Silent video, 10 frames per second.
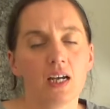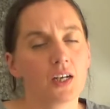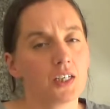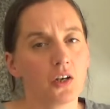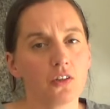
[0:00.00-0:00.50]

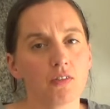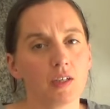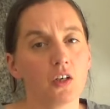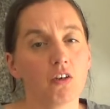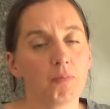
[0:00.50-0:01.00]
I know there are
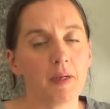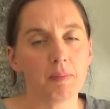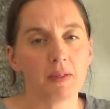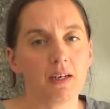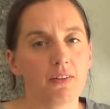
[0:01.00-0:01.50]
a lot of
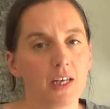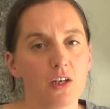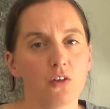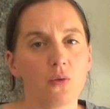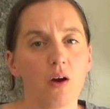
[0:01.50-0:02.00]
people out there
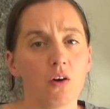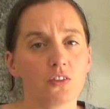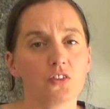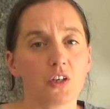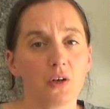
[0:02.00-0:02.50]
who
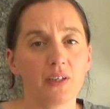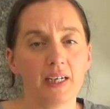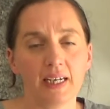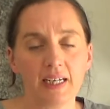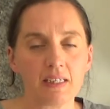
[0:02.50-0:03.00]
aren't so
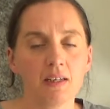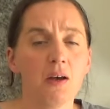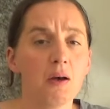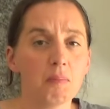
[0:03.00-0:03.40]
keen,